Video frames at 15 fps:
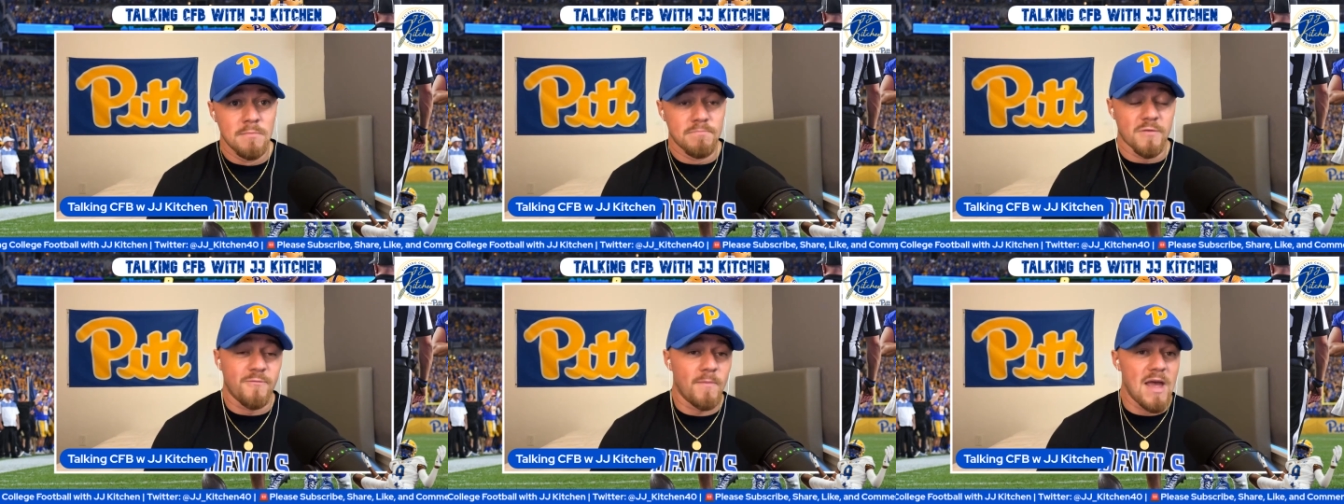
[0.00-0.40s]

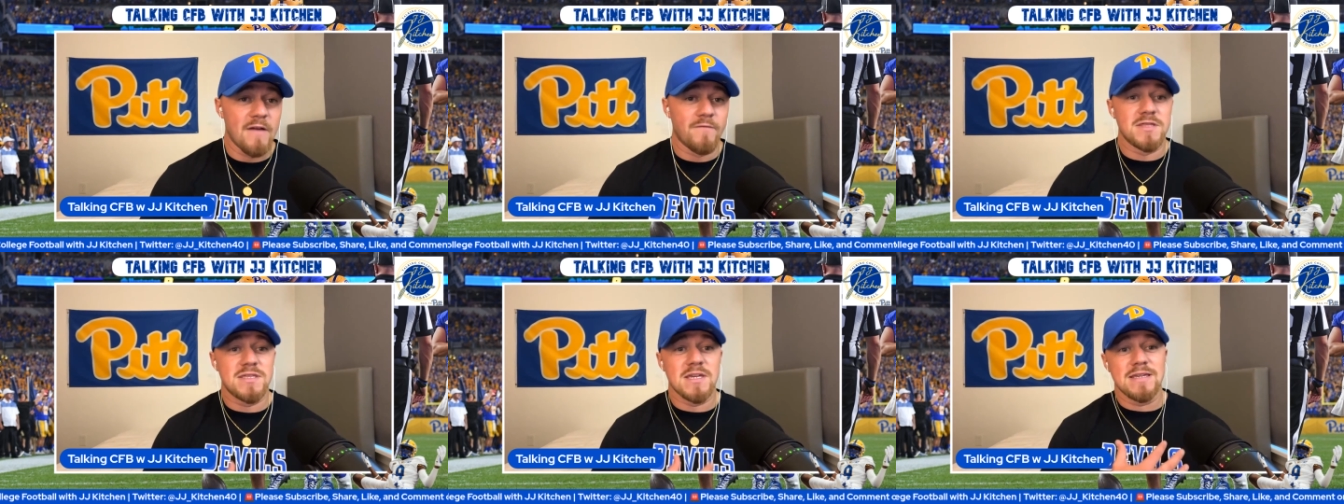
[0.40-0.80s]
But from
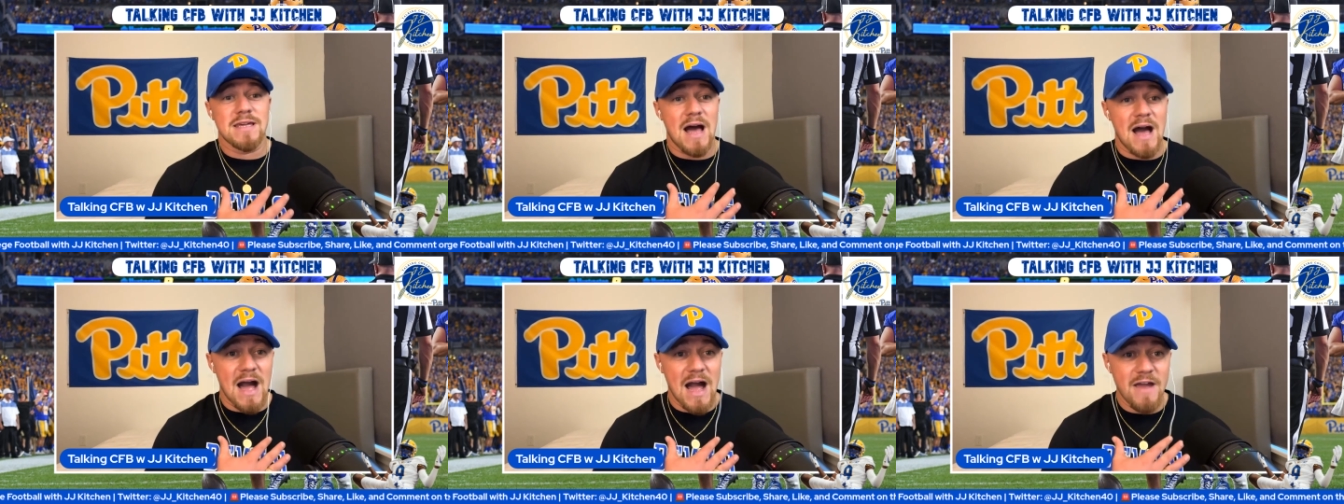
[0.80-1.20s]
everything that
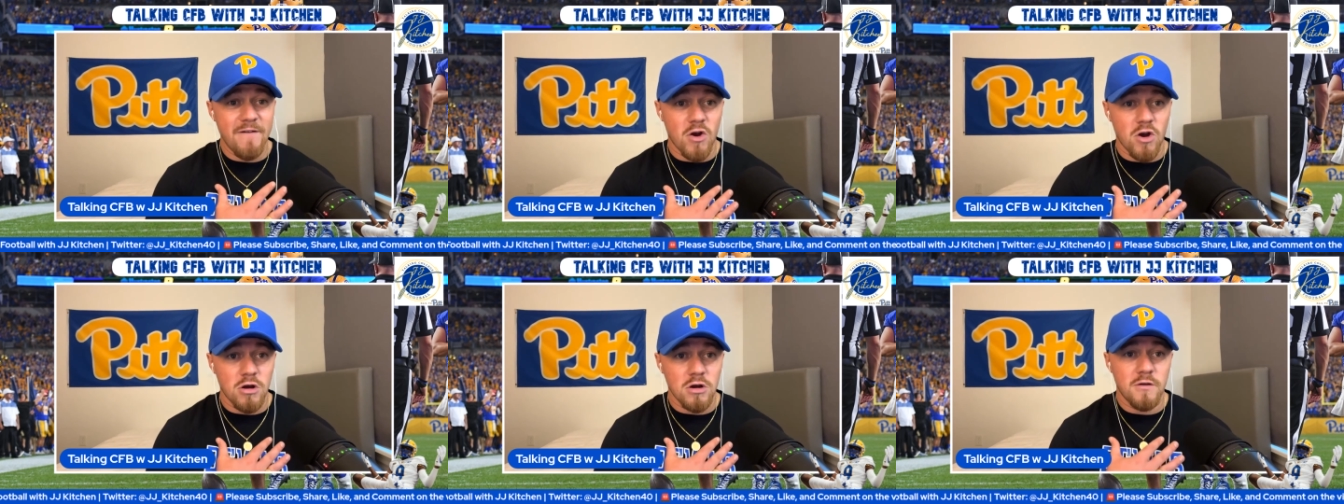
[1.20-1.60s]
I've
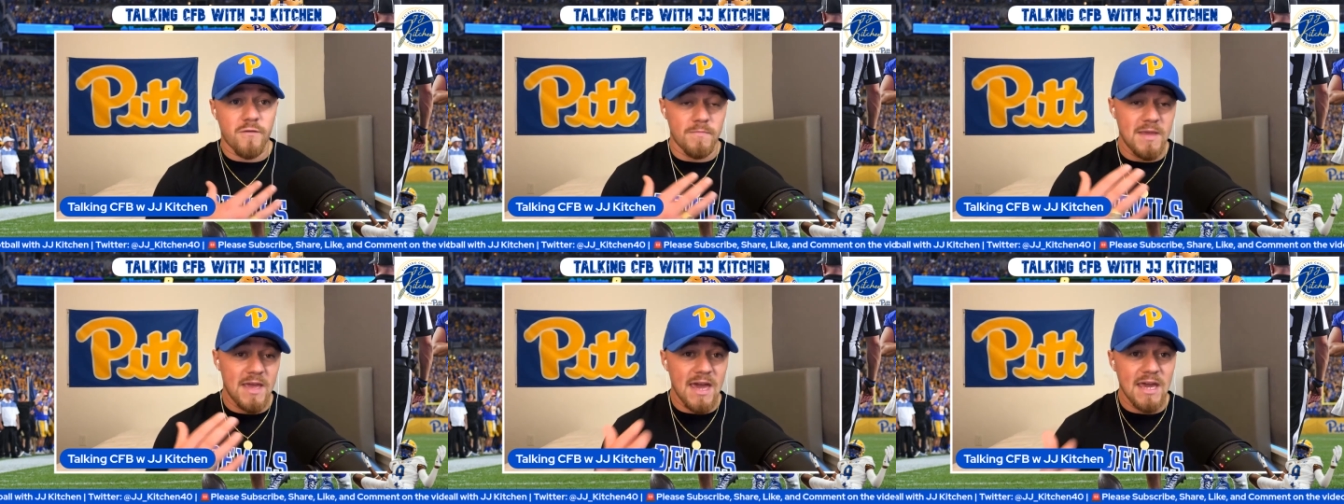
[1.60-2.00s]
heard
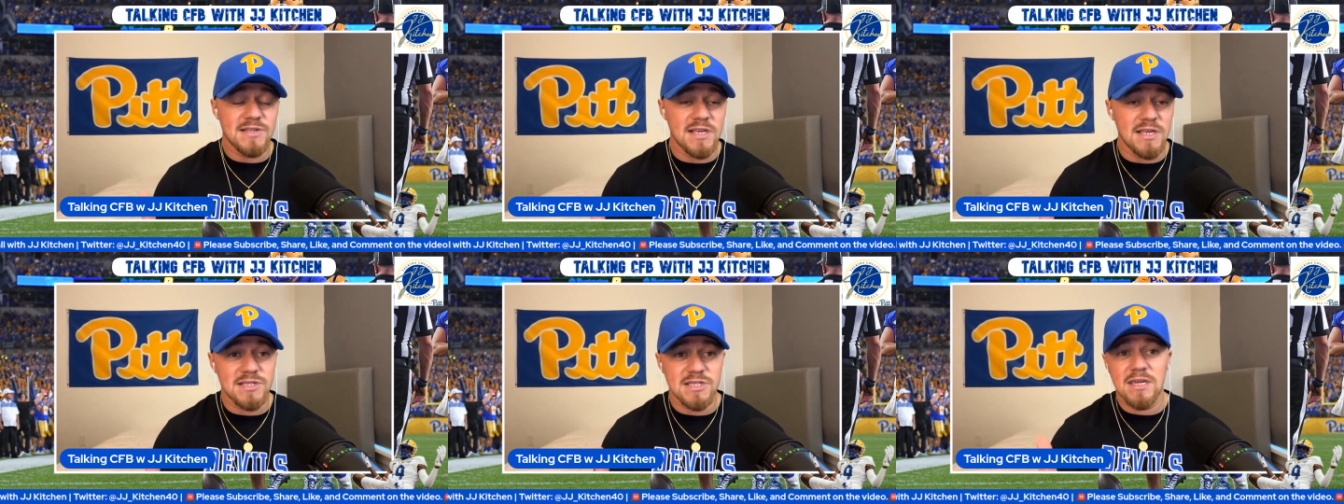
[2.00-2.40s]
from the
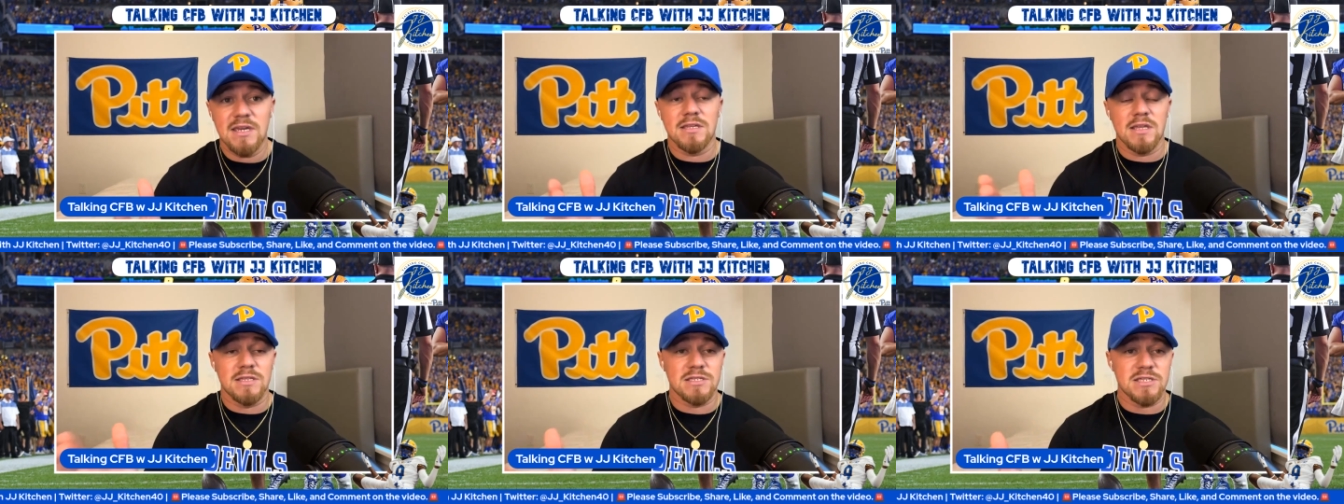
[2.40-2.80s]
ACC
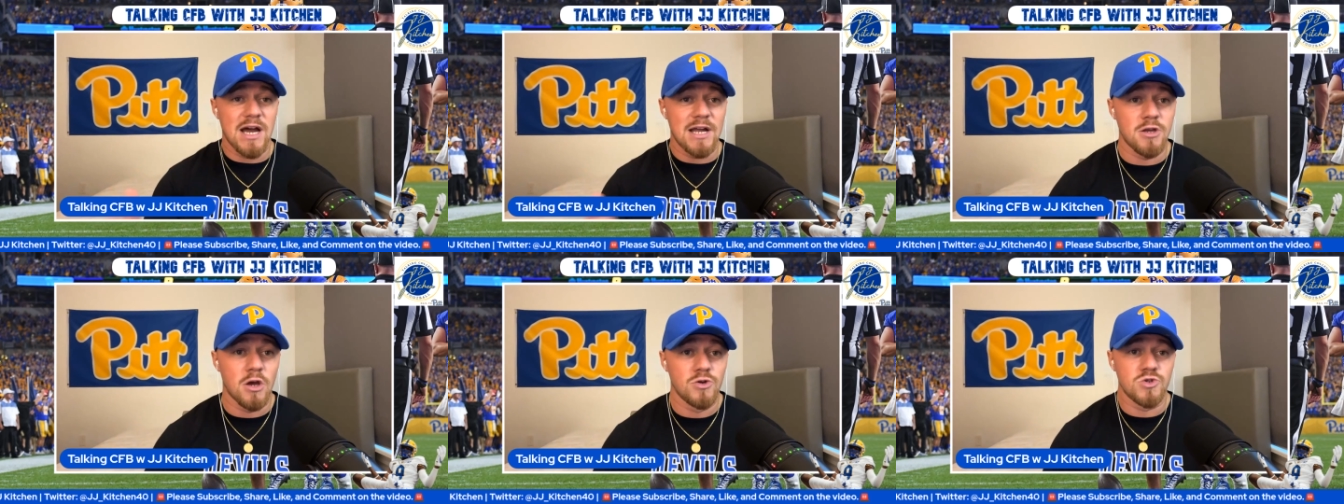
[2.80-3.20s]
and
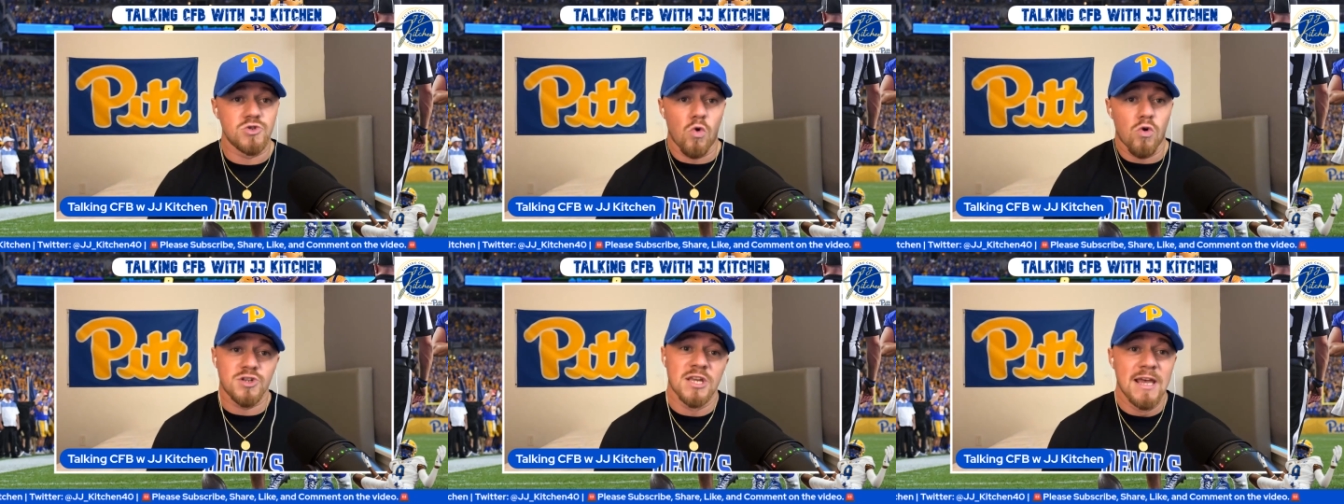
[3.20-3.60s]
inside those
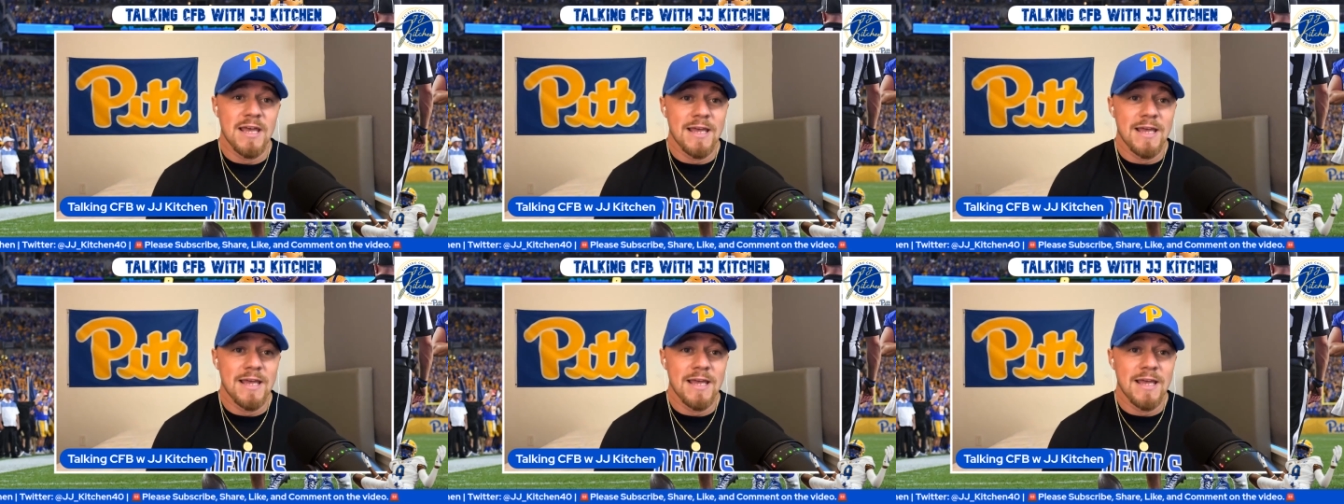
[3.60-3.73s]
doors,